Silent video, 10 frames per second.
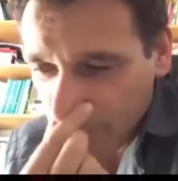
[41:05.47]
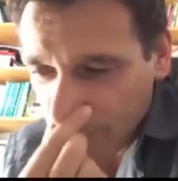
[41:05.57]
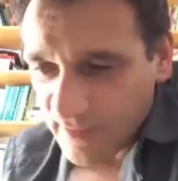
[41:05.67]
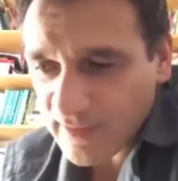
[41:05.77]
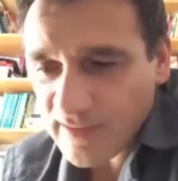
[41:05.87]

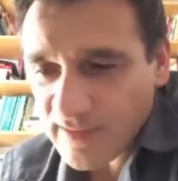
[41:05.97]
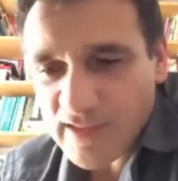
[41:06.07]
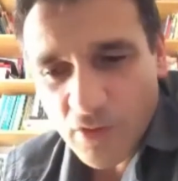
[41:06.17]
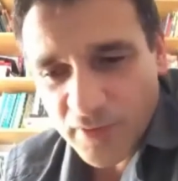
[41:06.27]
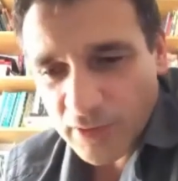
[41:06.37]
that he
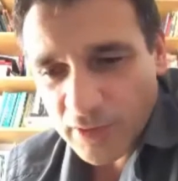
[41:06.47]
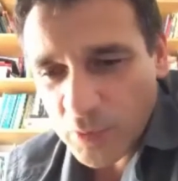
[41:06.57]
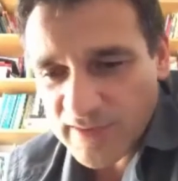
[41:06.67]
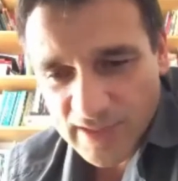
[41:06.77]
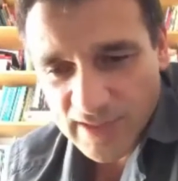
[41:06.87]
discovered
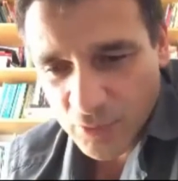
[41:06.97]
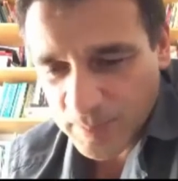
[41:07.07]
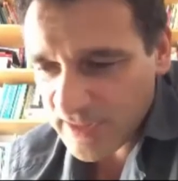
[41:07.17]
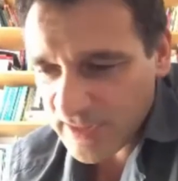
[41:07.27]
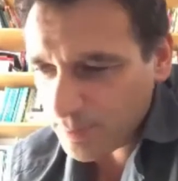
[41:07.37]
with
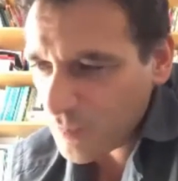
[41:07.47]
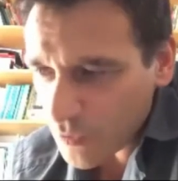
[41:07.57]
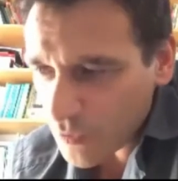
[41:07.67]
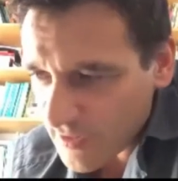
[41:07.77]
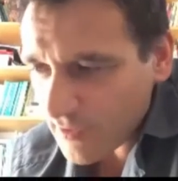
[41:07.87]
descriptive music.